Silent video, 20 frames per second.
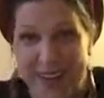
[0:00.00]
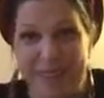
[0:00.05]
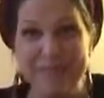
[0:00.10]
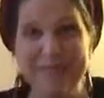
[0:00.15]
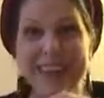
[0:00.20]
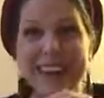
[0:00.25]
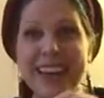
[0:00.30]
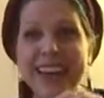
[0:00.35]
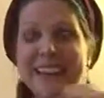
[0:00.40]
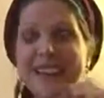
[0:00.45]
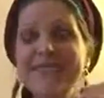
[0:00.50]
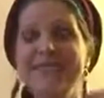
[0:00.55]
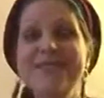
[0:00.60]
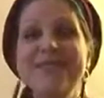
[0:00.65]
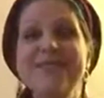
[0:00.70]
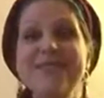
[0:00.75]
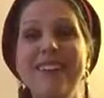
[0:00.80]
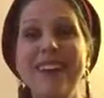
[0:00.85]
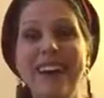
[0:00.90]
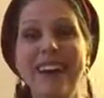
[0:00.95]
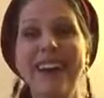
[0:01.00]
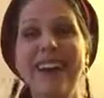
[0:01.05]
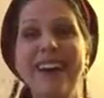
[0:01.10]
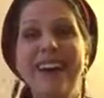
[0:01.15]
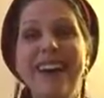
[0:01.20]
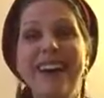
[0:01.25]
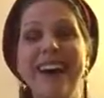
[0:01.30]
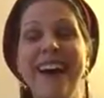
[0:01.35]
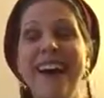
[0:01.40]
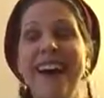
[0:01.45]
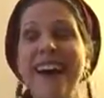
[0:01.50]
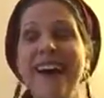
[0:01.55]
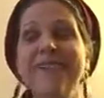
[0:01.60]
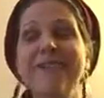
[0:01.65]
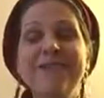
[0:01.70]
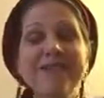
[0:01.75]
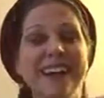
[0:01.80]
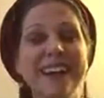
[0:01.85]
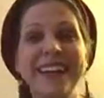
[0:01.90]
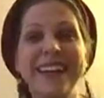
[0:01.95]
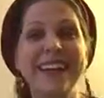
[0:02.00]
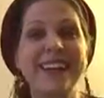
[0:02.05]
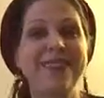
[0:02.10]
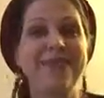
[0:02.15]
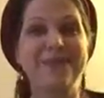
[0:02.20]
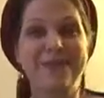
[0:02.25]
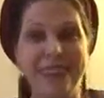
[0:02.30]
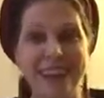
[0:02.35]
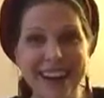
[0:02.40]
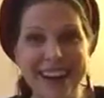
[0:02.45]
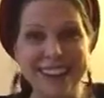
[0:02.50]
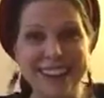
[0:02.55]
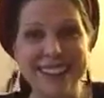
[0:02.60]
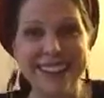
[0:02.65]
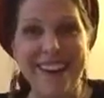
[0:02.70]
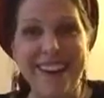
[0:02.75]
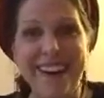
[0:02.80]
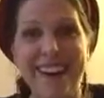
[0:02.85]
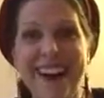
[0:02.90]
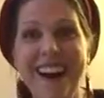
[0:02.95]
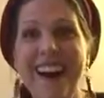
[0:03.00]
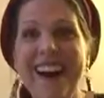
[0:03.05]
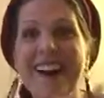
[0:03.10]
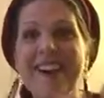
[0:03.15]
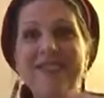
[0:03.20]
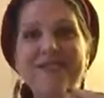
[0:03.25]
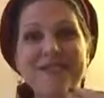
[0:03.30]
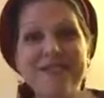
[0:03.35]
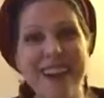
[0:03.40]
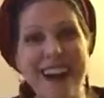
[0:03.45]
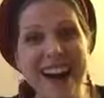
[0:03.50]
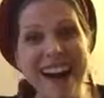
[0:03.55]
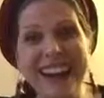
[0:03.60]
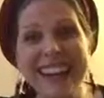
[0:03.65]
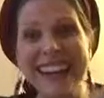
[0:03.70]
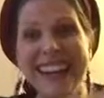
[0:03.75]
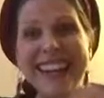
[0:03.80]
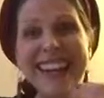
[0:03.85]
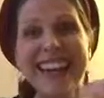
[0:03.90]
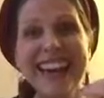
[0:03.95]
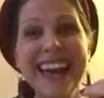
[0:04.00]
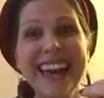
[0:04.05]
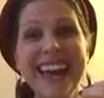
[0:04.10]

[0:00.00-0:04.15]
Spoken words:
because you are a frickin' rock star rocking